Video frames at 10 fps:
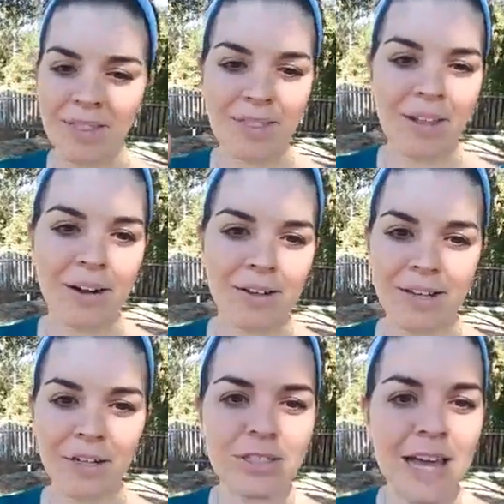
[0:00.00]

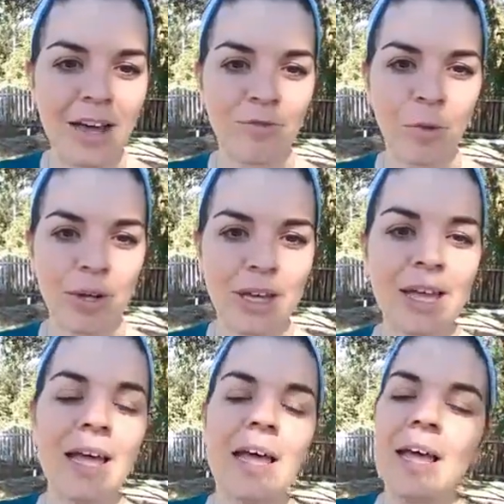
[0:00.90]
there's that for you.
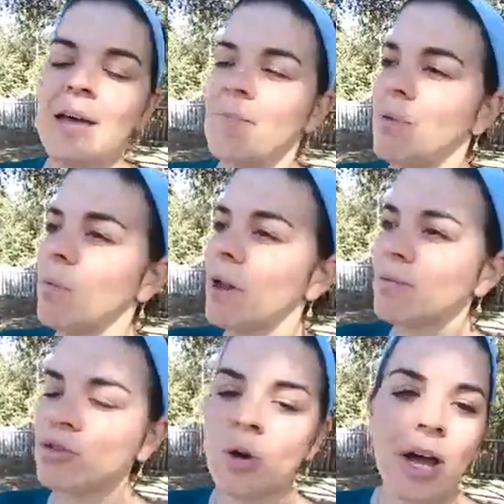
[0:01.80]
But what
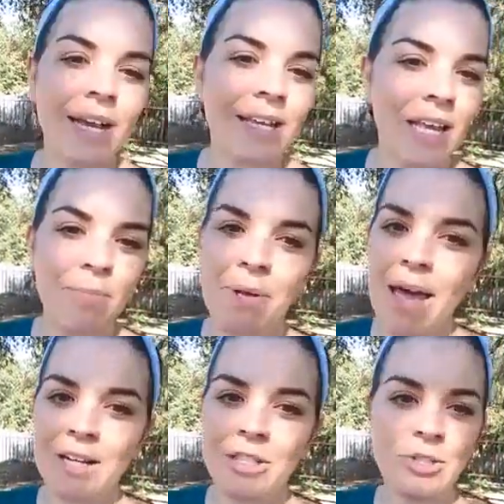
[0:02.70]
I'm trying to get
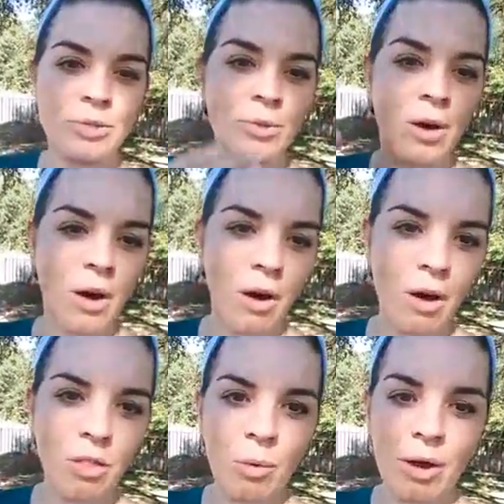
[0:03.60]
back to
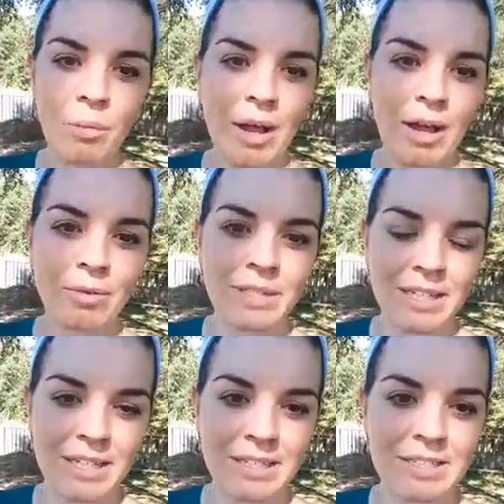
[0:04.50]
all the way around
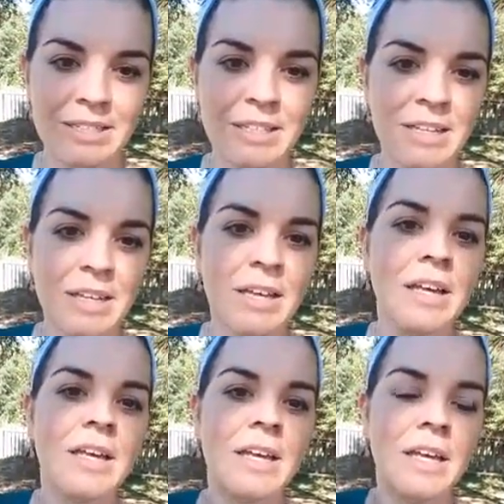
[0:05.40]
is,
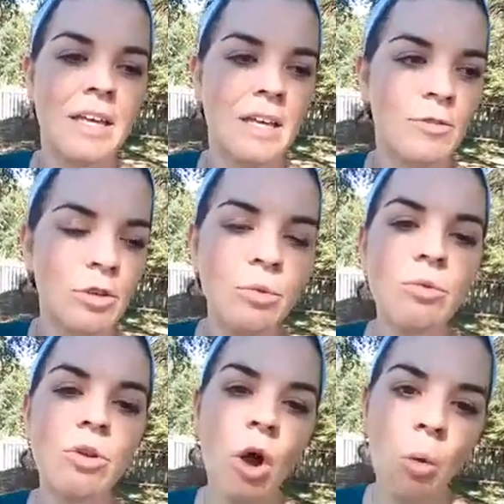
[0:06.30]
if you
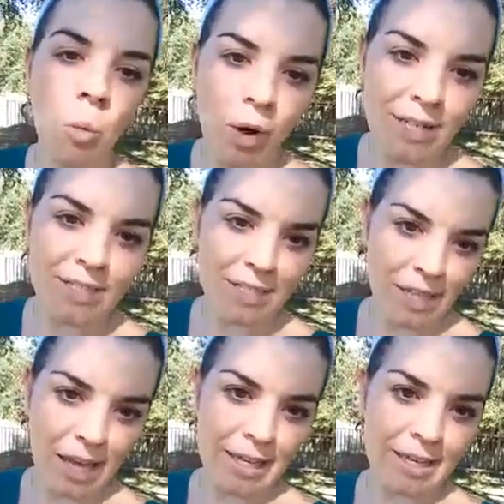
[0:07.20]
know what it's
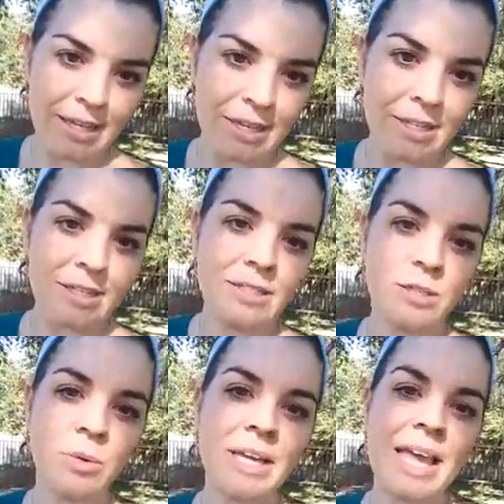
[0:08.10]
like
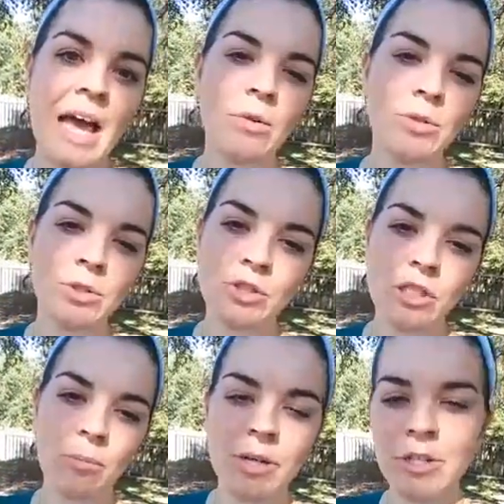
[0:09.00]
to encounter
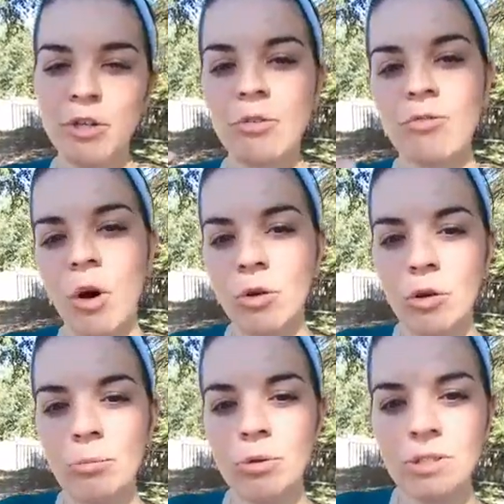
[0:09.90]
someone in your
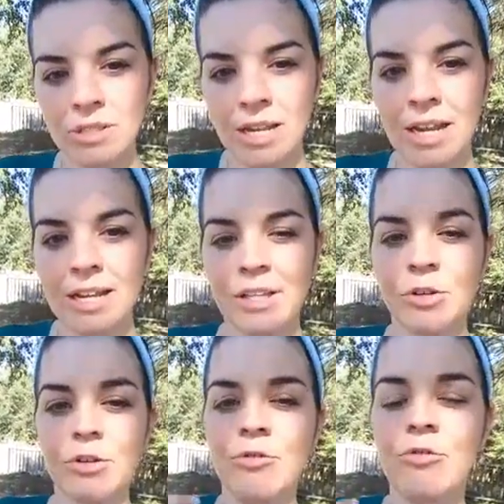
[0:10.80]
vulnerable state, in
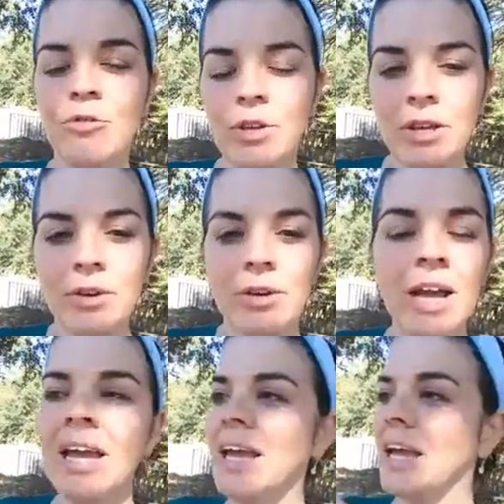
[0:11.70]
your fear,
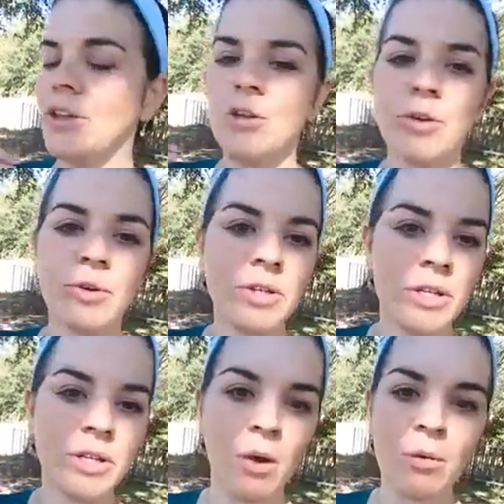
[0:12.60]
in your,
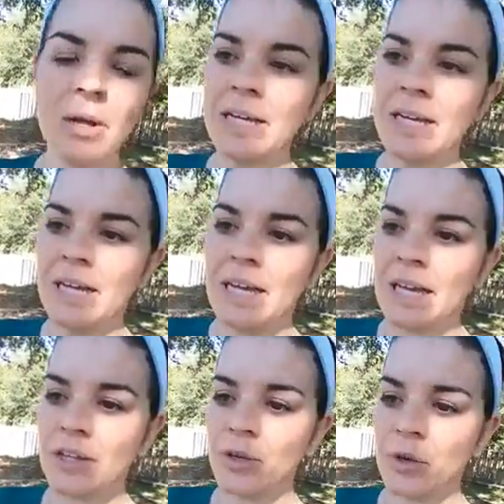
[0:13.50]

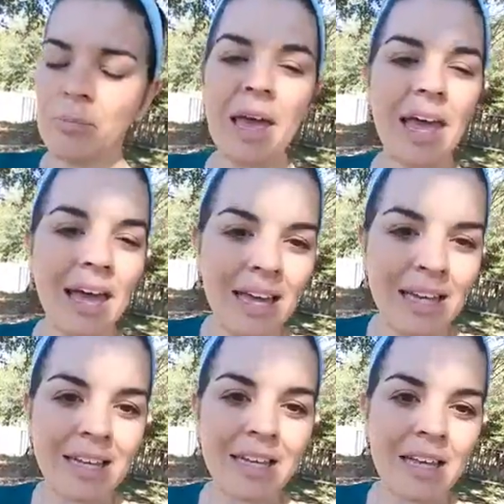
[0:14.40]
in your
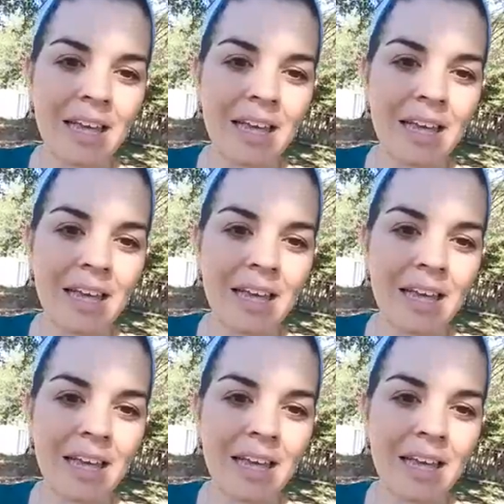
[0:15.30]
pain,